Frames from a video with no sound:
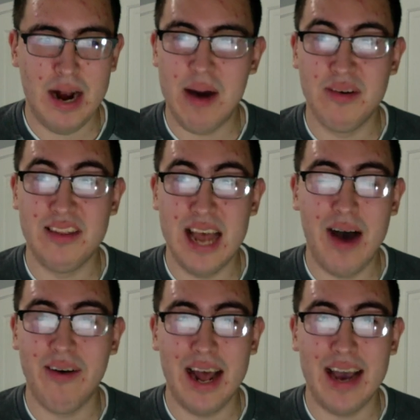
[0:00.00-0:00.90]

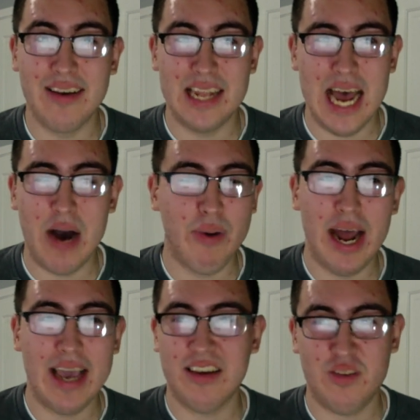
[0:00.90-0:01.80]

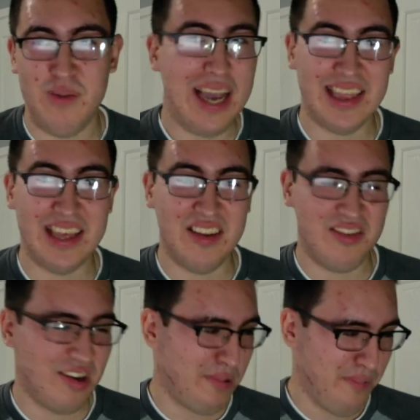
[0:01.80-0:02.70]
I expected,
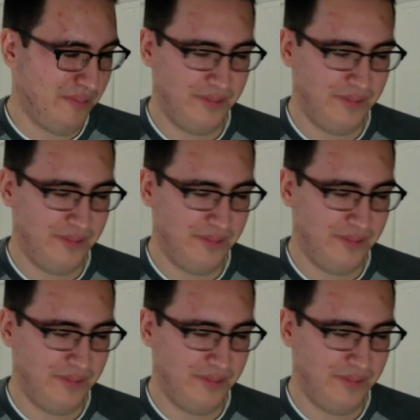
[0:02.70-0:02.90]
so